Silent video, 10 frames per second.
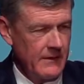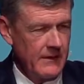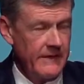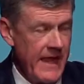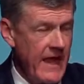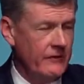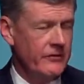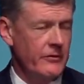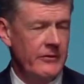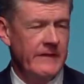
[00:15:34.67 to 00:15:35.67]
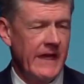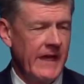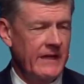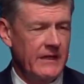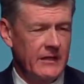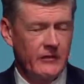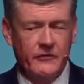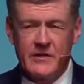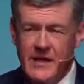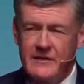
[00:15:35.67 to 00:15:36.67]
And the answer to that
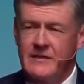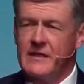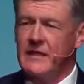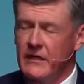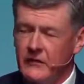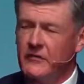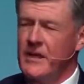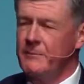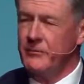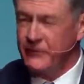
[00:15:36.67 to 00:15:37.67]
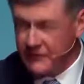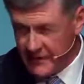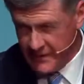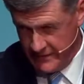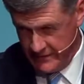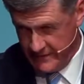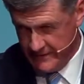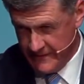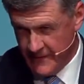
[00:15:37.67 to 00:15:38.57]
is nothing except stink.